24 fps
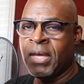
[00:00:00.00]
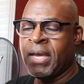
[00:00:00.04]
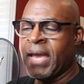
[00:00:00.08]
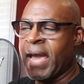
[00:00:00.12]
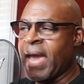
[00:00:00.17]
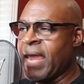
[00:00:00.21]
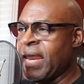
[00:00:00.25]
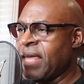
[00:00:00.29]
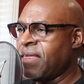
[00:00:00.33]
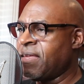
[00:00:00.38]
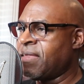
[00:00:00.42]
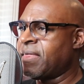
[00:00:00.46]

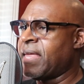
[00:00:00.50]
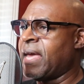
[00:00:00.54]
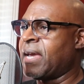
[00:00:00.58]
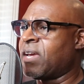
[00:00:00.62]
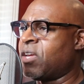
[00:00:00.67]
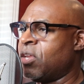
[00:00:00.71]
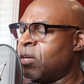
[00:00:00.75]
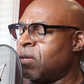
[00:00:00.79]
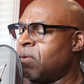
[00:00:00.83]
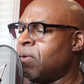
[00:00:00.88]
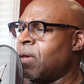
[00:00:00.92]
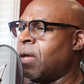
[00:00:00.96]
Anything that
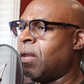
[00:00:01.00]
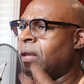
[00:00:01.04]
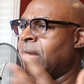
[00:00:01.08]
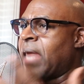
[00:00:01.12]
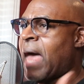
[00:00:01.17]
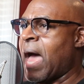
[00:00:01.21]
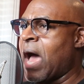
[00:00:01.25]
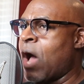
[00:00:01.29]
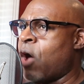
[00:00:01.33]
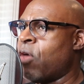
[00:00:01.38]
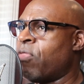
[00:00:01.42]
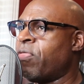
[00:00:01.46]
could
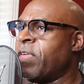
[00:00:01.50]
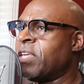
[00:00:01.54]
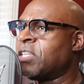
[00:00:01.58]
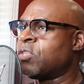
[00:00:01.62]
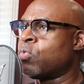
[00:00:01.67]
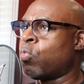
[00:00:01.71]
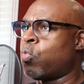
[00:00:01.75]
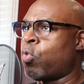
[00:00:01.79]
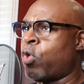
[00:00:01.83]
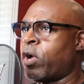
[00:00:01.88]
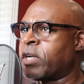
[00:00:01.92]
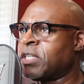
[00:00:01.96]
allow this
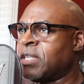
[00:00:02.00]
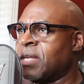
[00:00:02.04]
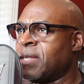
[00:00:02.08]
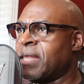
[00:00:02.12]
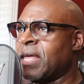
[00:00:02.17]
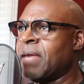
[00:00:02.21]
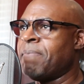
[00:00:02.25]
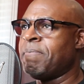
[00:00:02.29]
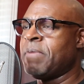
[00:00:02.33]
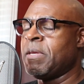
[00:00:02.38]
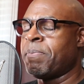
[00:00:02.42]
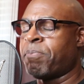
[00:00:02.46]
work to
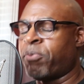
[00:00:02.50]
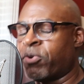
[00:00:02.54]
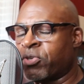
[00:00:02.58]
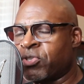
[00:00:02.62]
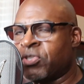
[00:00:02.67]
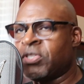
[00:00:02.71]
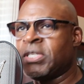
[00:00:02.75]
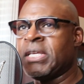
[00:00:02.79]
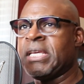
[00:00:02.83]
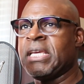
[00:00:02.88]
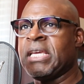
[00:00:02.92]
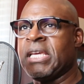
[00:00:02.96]
then be
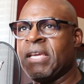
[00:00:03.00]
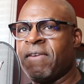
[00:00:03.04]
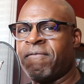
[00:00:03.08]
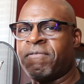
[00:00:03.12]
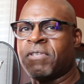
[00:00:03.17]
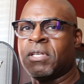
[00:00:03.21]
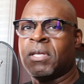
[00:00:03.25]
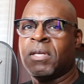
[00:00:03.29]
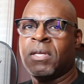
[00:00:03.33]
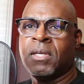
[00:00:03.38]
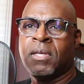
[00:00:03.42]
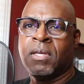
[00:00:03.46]
perceived